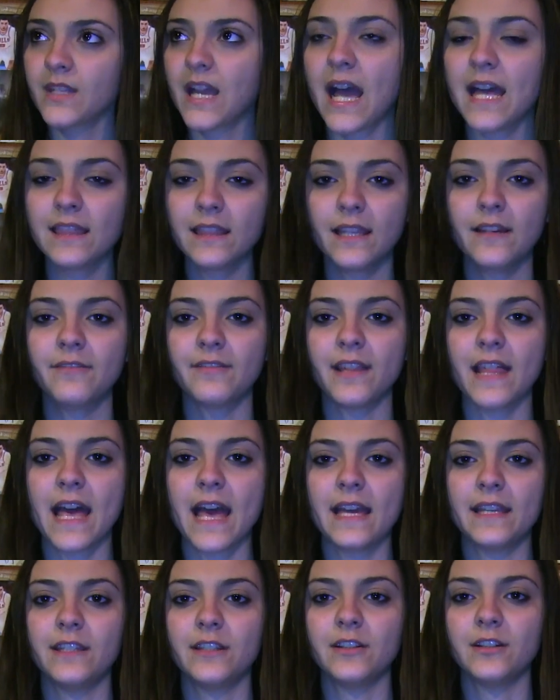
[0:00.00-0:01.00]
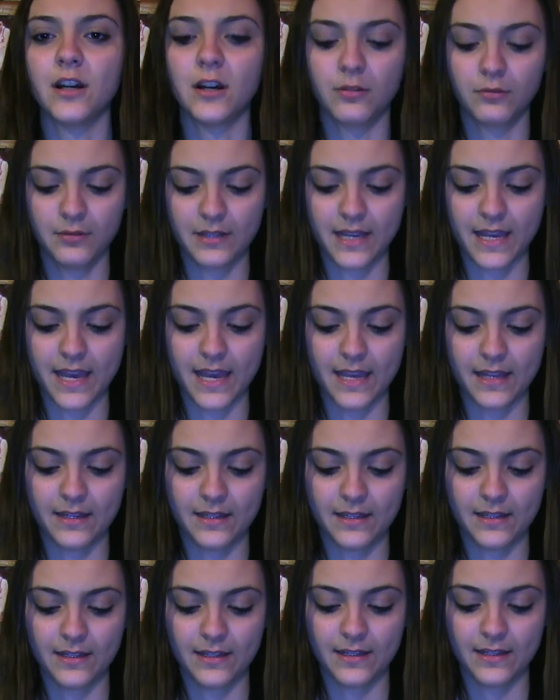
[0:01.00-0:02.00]
I lived that,
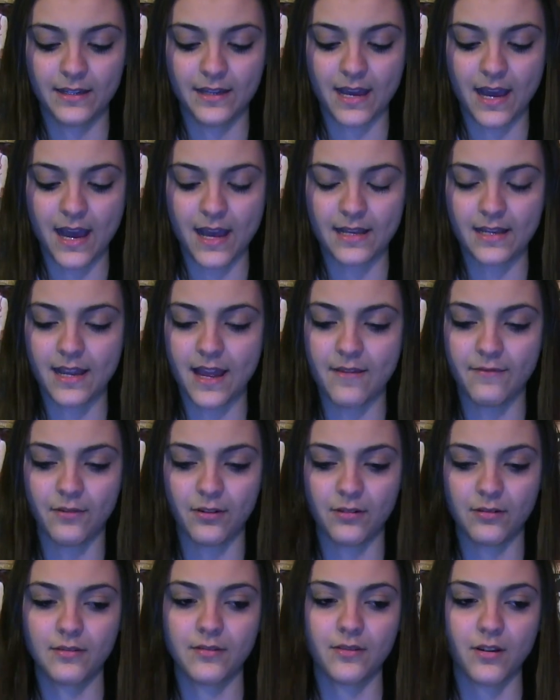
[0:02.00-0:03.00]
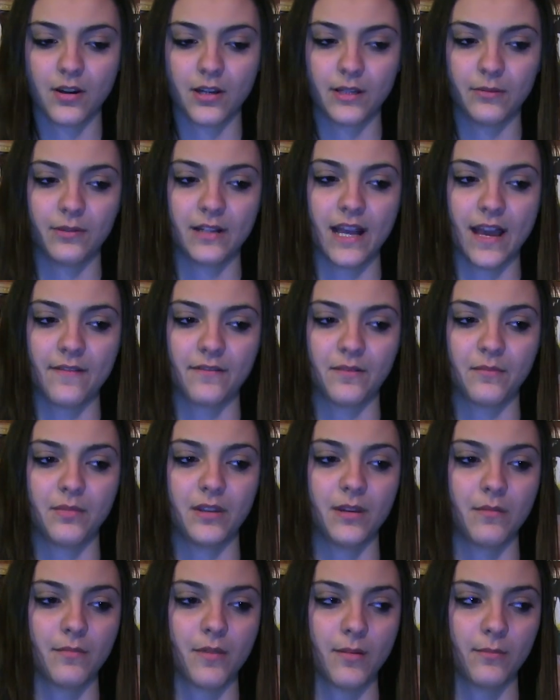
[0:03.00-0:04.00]
and I never thought it would have to
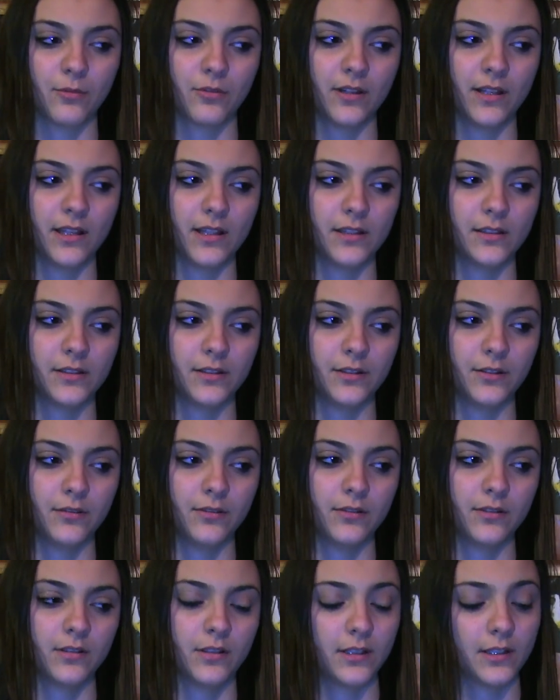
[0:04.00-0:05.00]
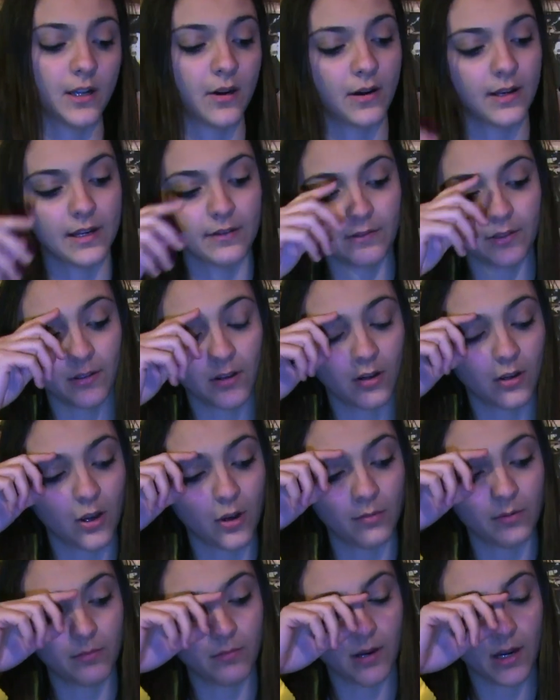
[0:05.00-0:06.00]
be a memory this soon. I never thought
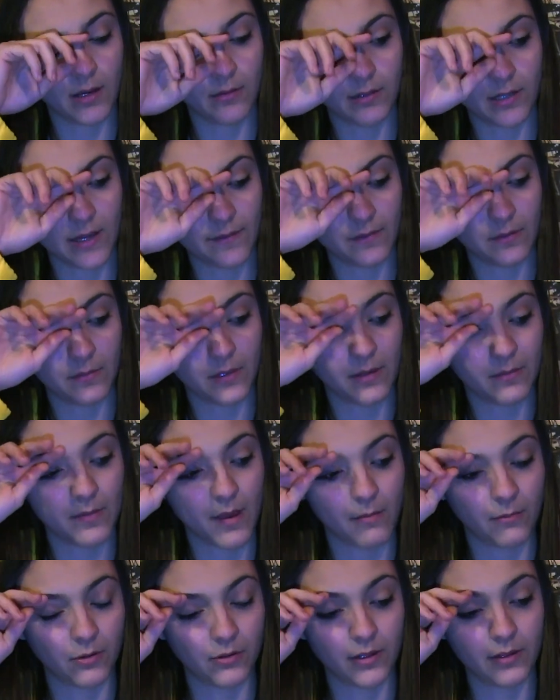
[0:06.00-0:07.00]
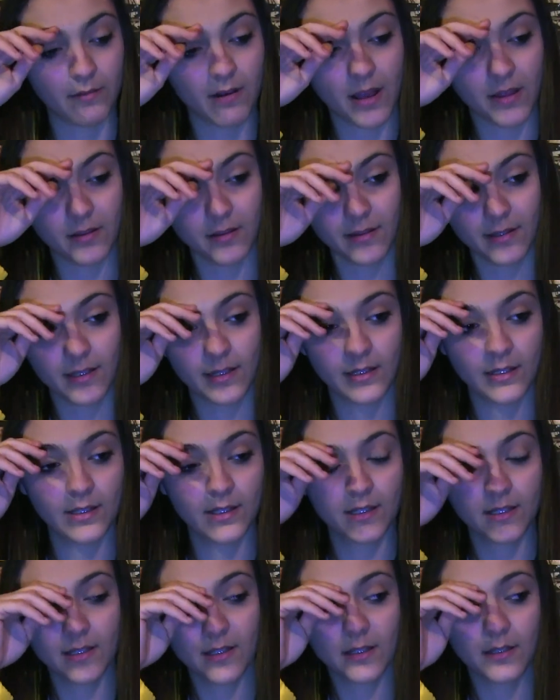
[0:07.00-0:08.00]
Kobe Bryant would have to be a memory, rather than,
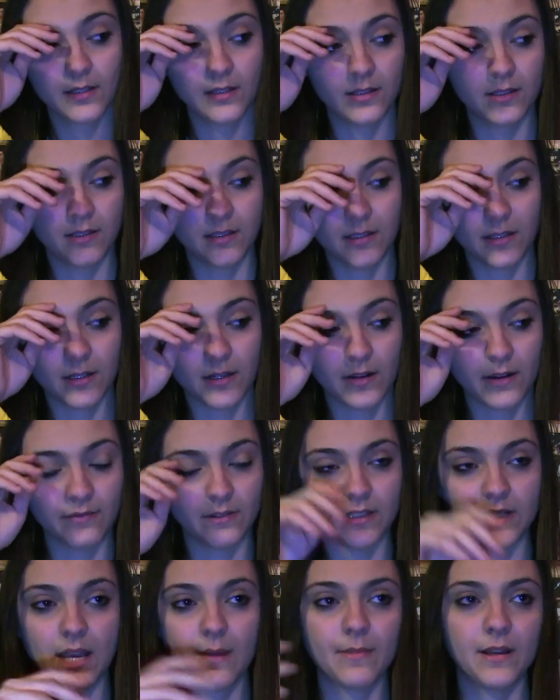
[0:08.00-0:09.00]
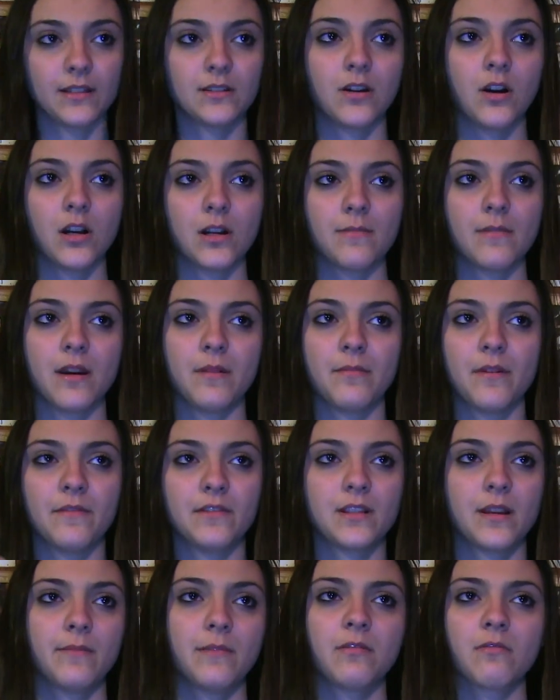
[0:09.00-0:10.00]
every time I talk about him,
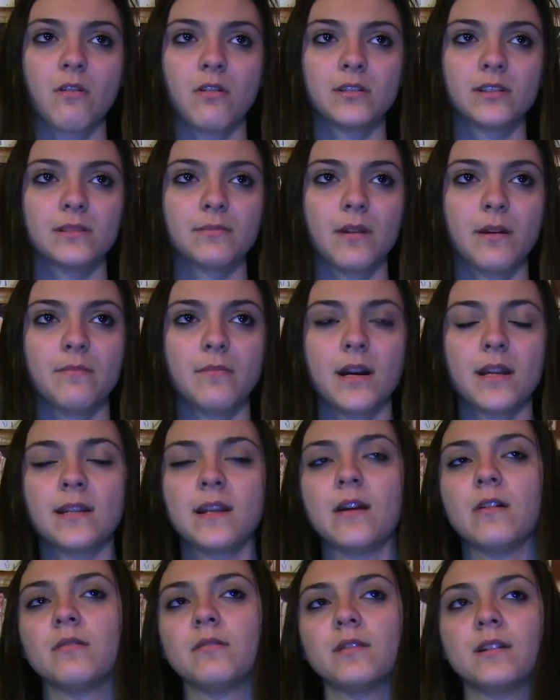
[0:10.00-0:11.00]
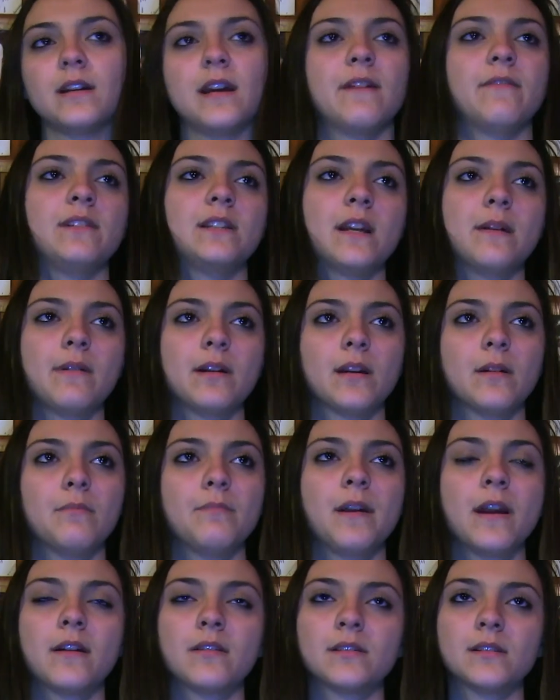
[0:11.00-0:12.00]
every time he crosses my mind now, every time I
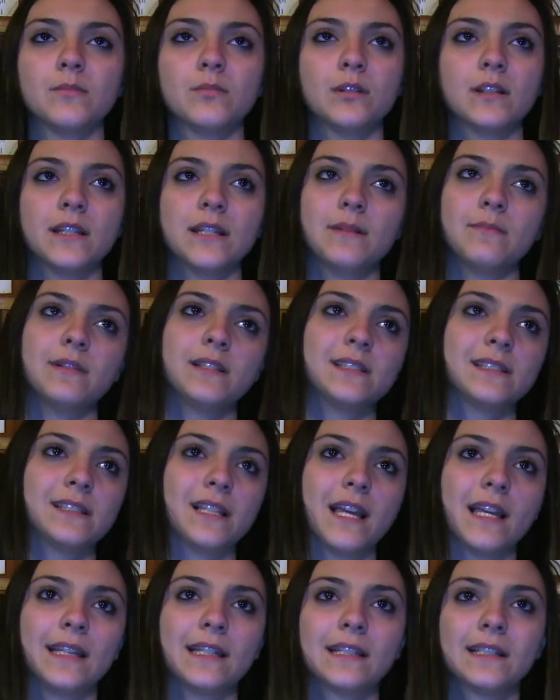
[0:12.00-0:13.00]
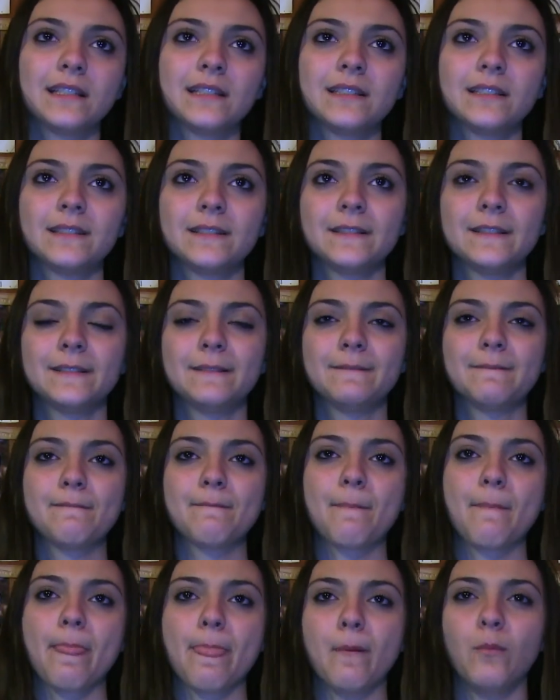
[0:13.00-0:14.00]
compare someone to him, it's like,
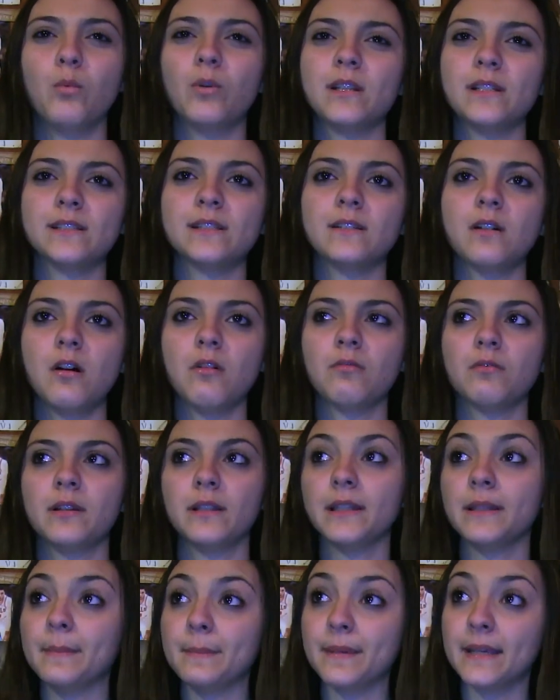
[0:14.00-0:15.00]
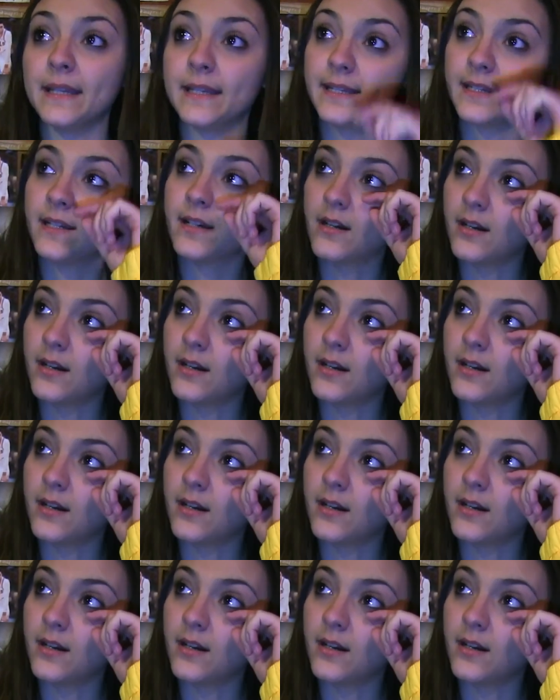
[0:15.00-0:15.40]
what does it all really mean?